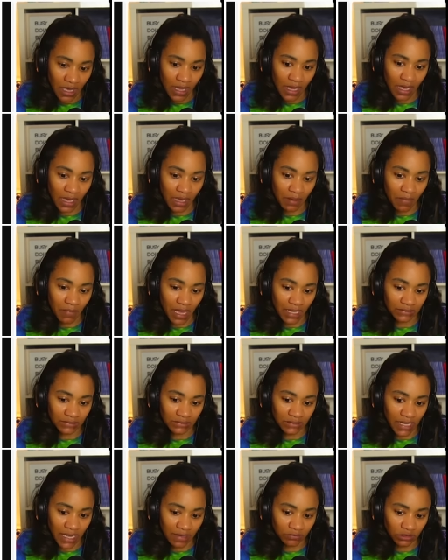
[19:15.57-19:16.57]
and my
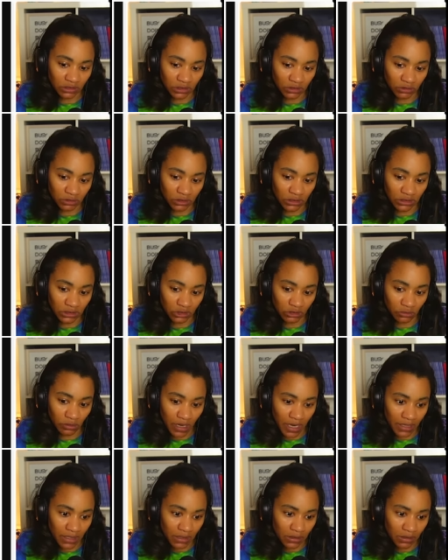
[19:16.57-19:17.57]
staff to
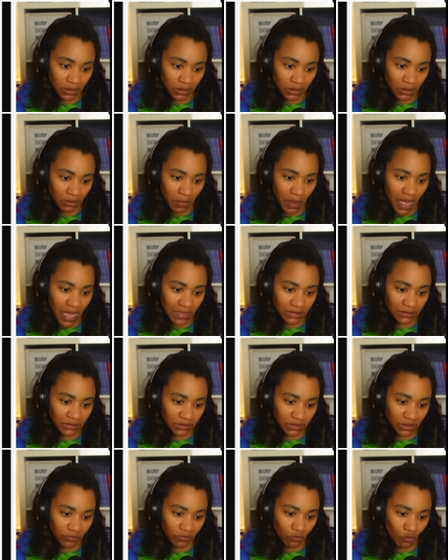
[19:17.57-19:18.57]
discredit the
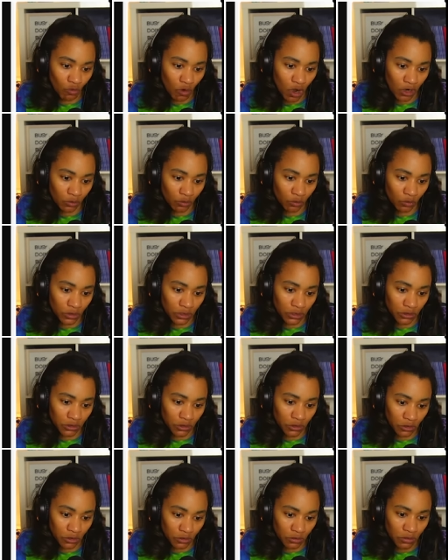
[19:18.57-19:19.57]
positive work
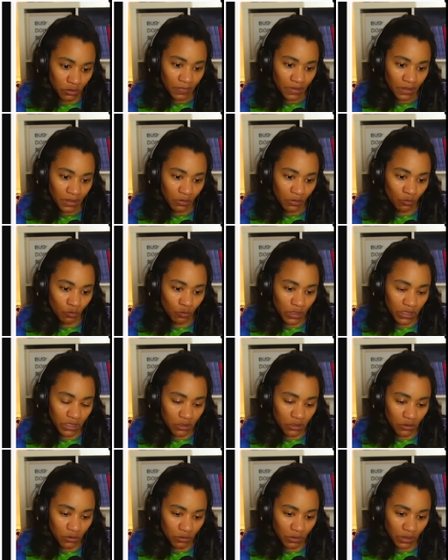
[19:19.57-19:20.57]
we
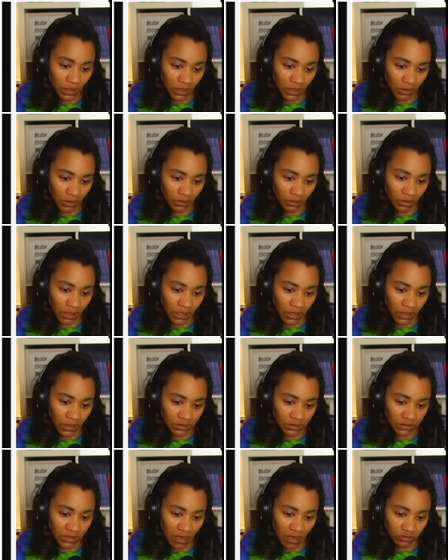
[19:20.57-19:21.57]
do here in the
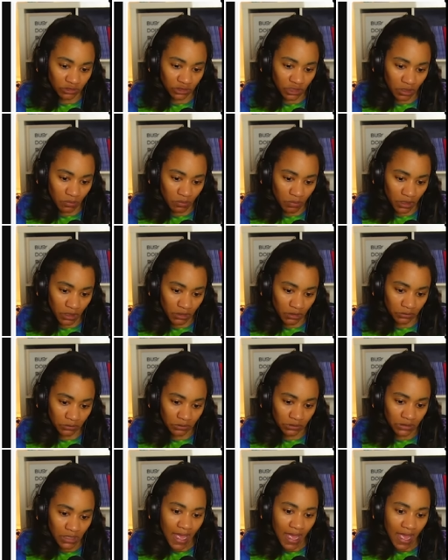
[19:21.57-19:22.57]
South
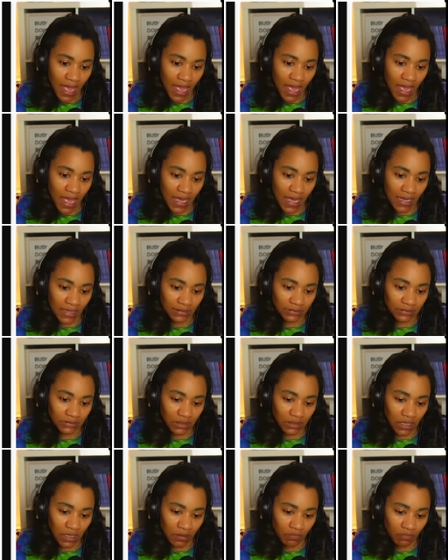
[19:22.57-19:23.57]
Suburbs as
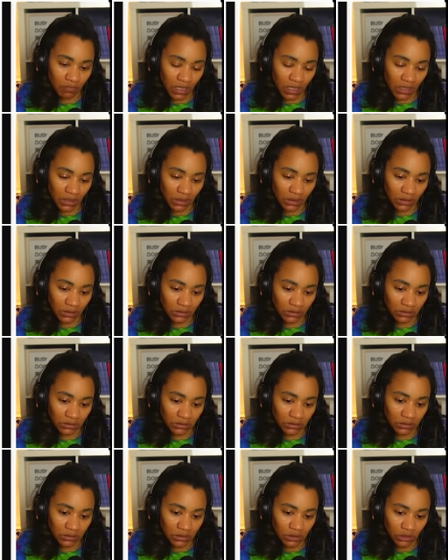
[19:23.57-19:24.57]
a
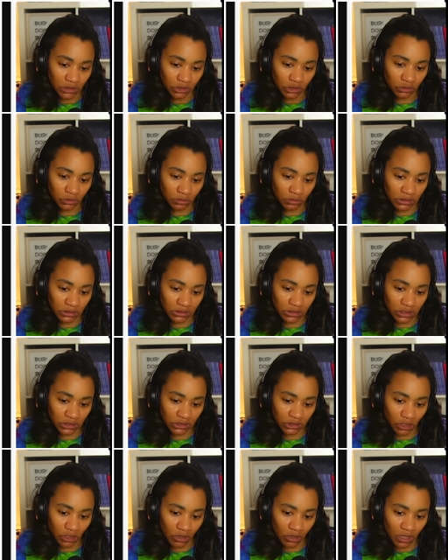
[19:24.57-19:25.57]
means to
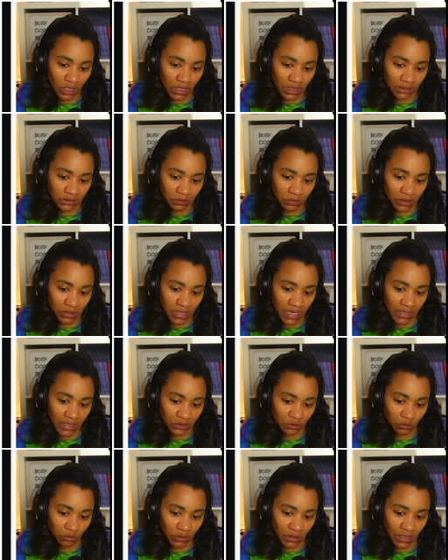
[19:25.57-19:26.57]
assist her husband
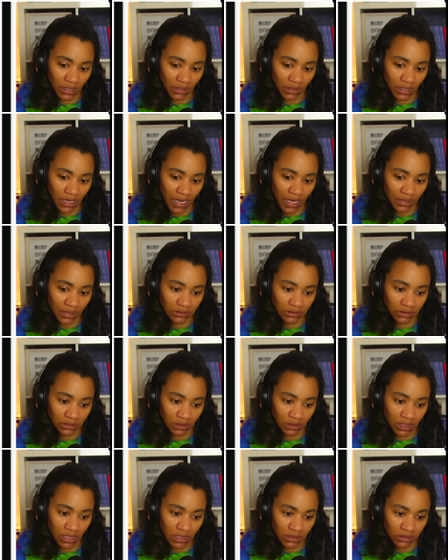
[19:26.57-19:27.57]
as we engage in
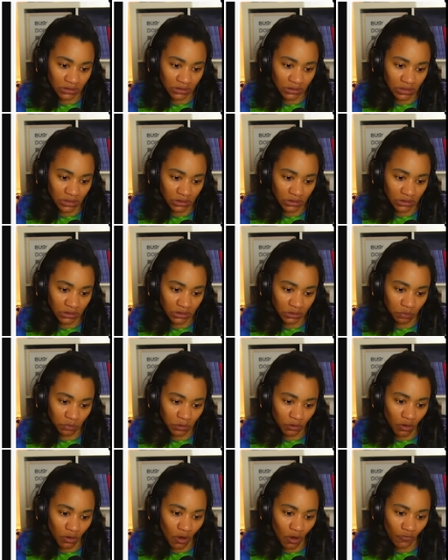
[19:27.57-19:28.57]
a custody
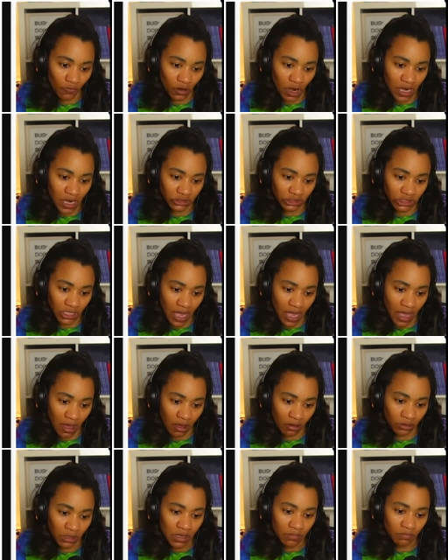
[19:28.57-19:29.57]
dispute over our
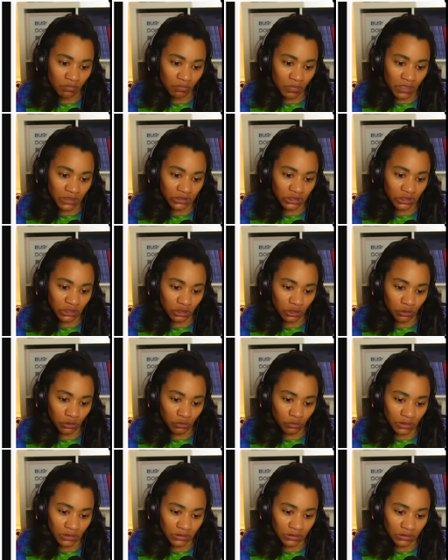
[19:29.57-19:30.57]
child, Miss
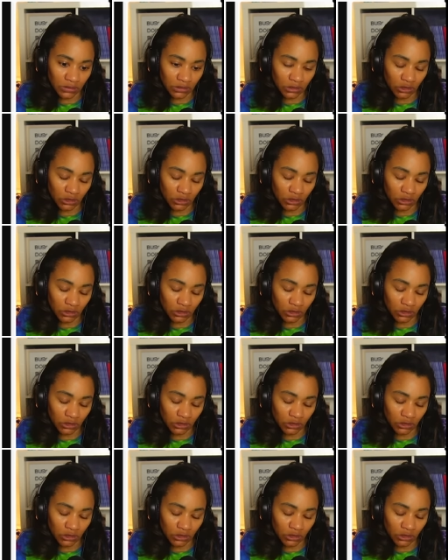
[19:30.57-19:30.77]
Ewing's